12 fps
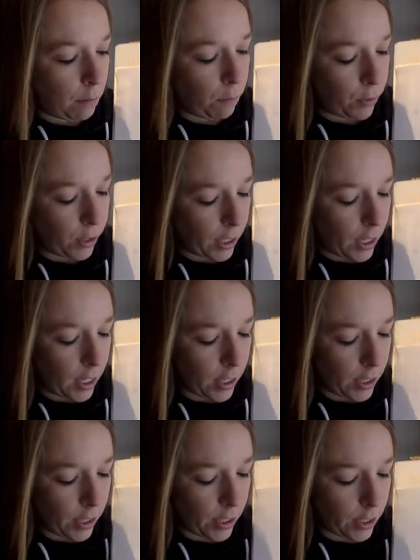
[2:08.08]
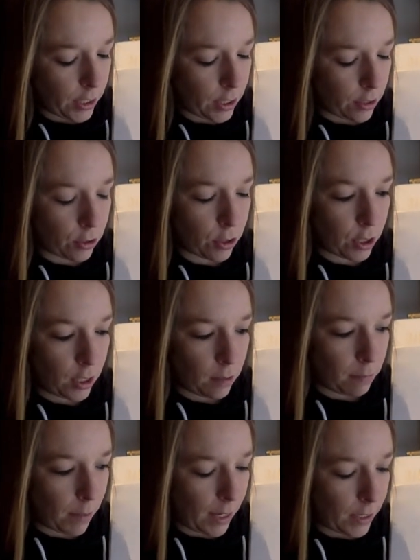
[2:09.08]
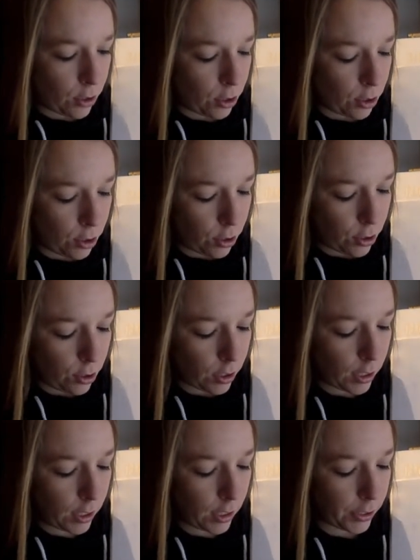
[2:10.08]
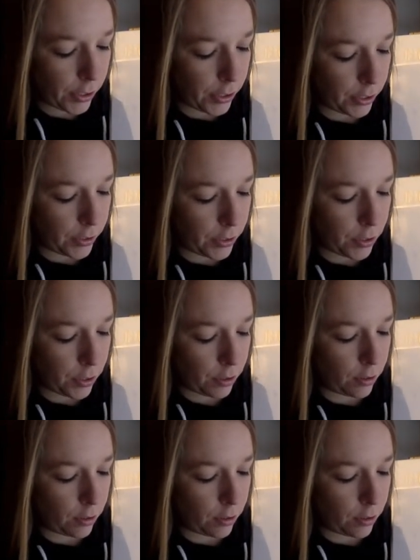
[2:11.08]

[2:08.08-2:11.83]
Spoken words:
For the colors, they're just going to match the colors.